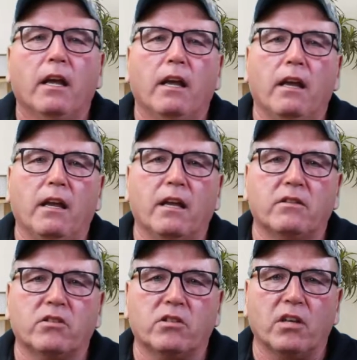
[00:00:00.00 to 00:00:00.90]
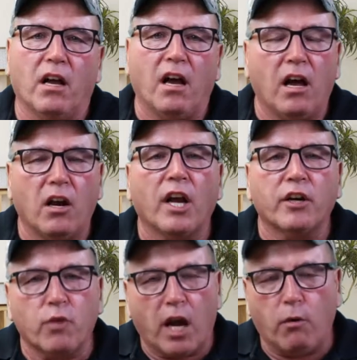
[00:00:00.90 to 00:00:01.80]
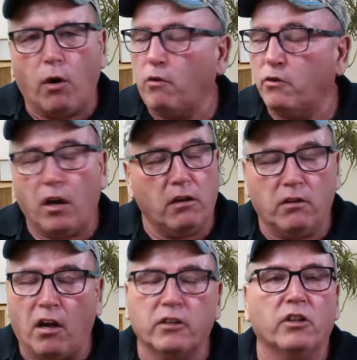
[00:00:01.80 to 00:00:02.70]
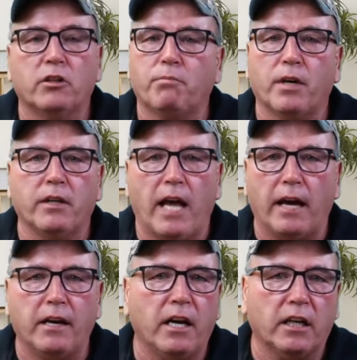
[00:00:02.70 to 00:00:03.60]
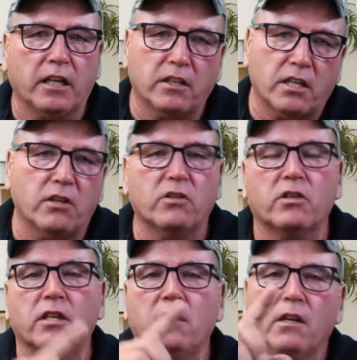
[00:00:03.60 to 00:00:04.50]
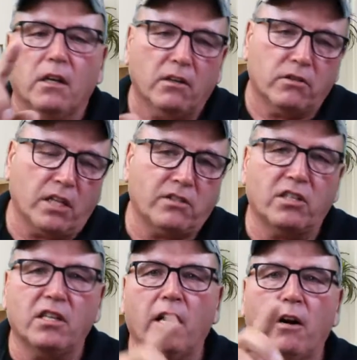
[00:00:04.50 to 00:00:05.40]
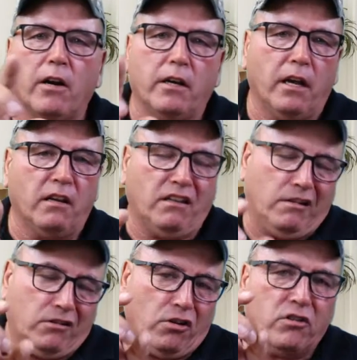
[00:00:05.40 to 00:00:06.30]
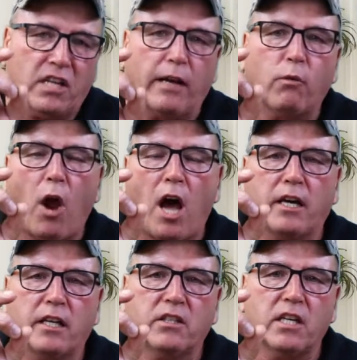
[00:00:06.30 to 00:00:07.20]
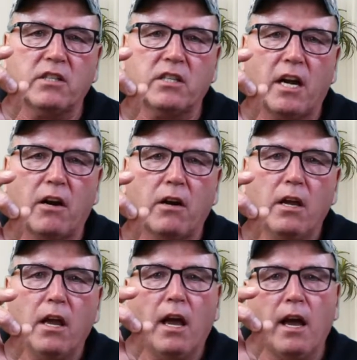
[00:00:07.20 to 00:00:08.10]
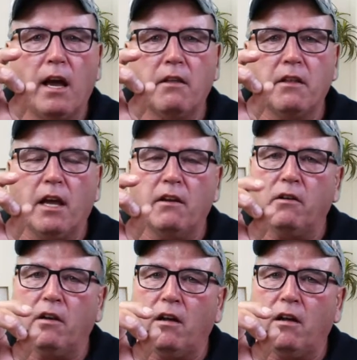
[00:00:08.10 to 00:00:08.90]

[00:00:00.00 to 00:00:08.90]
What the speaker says: it's a lot of drywall. Not good to breathe out. And it continuously sits in there and it turns like rock. It sits there and then,